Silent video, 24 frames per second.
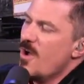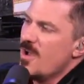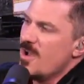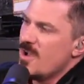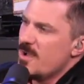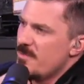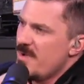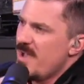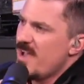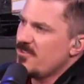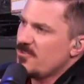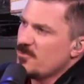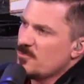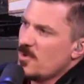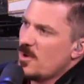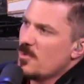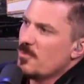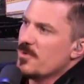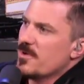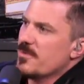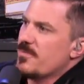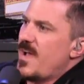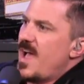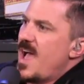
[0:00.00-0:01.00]
Imagine what
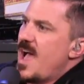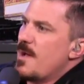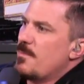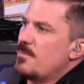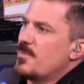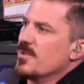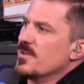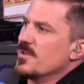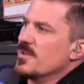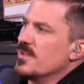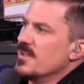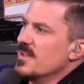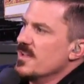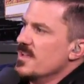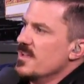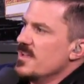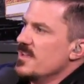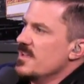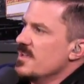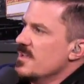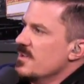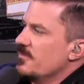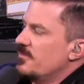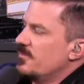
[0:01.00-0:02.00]
would have happened
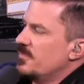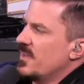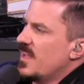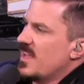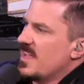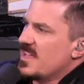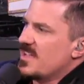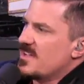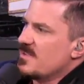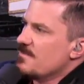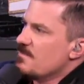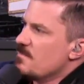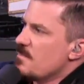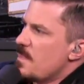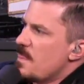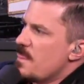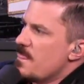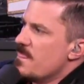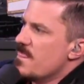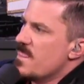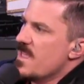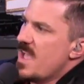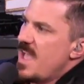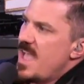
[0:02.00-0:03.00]
if, like,
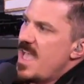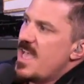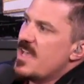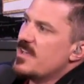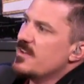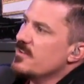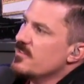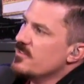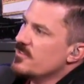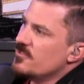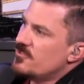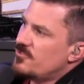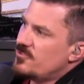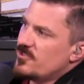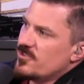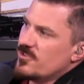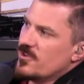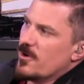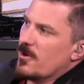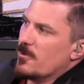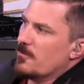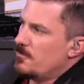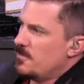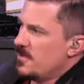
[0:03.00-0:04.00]
the head of the
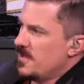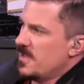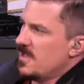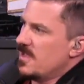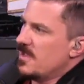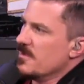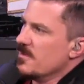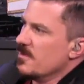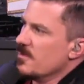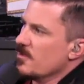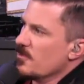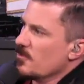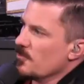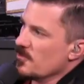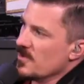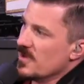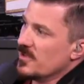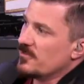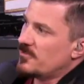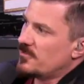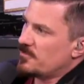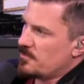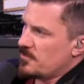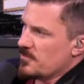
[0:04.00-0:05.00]
GOP, mm-hmm.
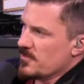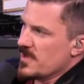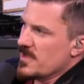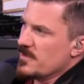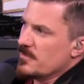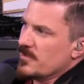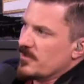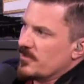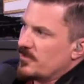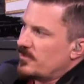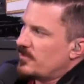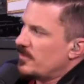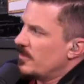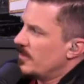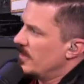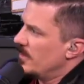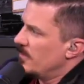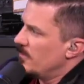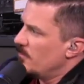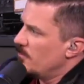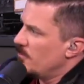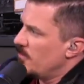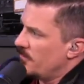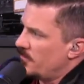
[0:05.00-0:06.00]
Rince Priebus,
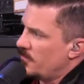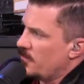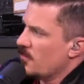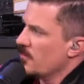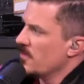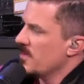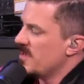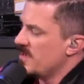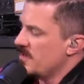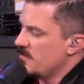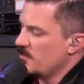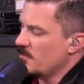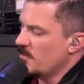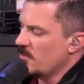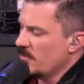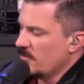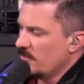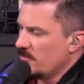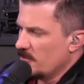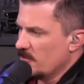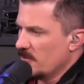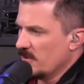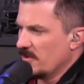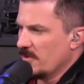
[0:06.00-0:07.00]
before he
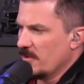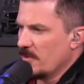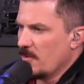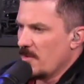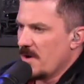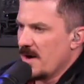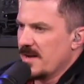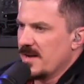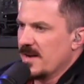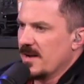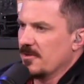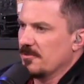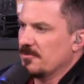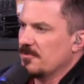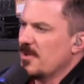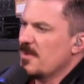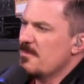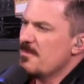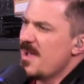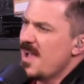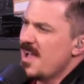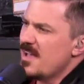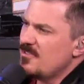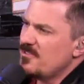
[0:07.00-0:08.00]
went to the White House,
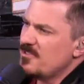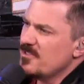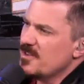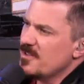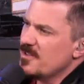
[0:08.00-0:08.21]
imagine